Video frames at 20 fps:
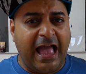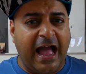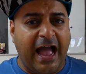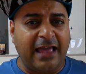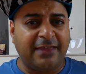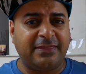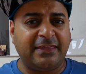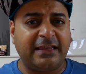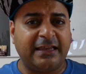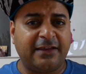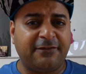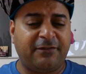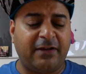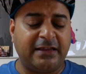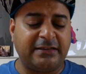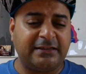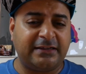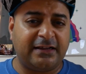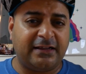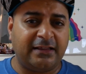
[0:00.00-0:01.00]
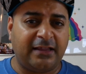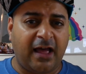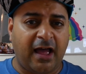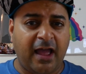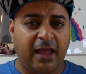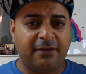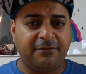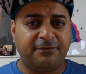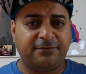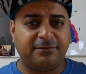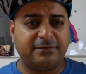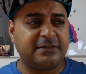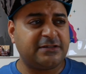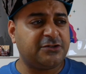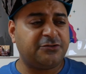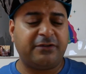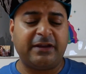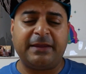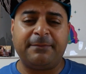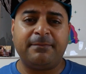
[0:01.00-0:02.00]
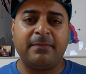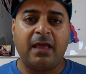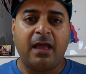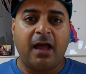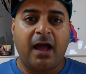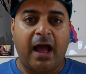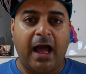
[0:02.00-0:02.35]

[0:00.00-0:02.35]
I think if I did a live stream,